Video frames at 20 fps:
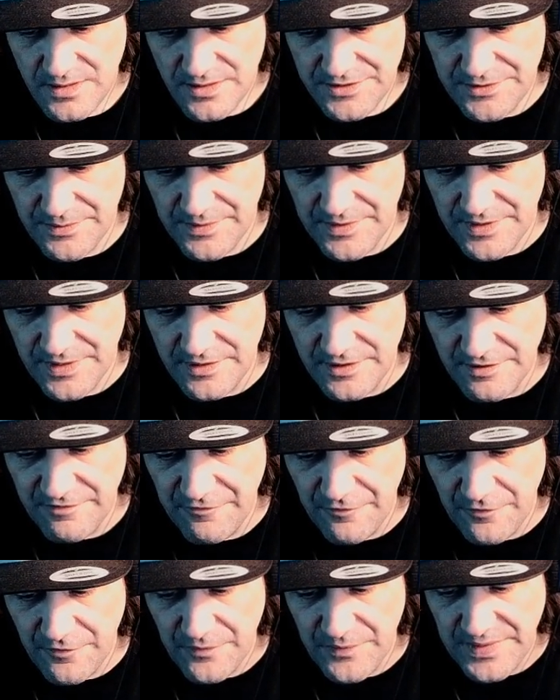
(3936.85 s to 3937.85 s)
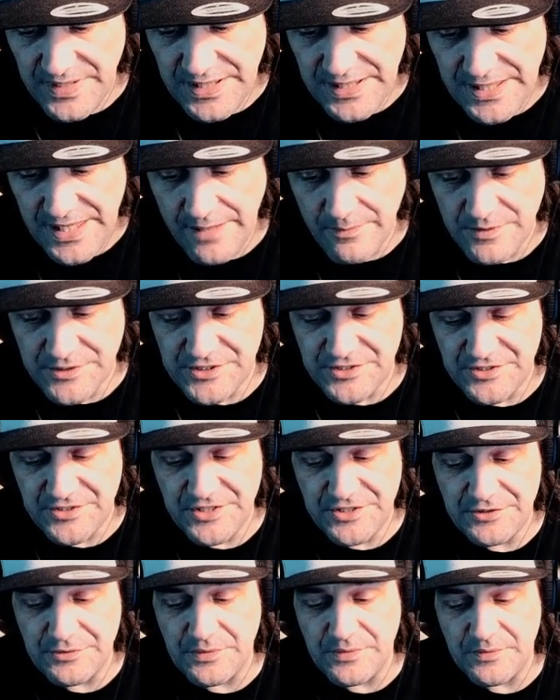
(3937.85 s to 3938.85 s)
So we're going to look for regate, which is
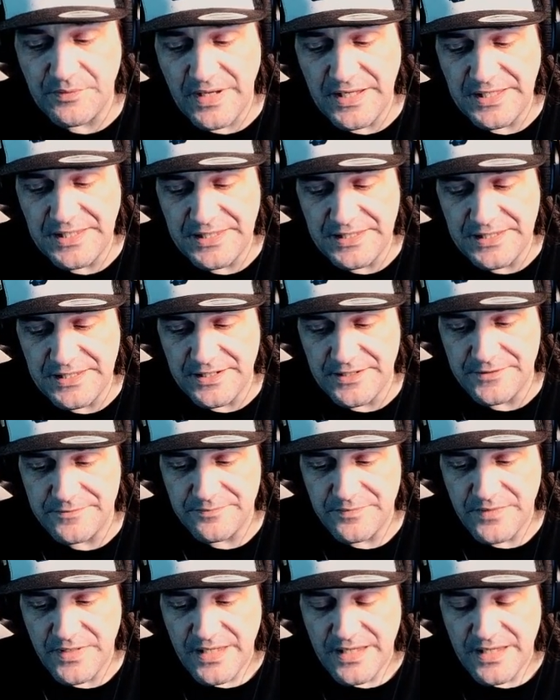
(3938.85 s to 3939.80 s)
this one right here.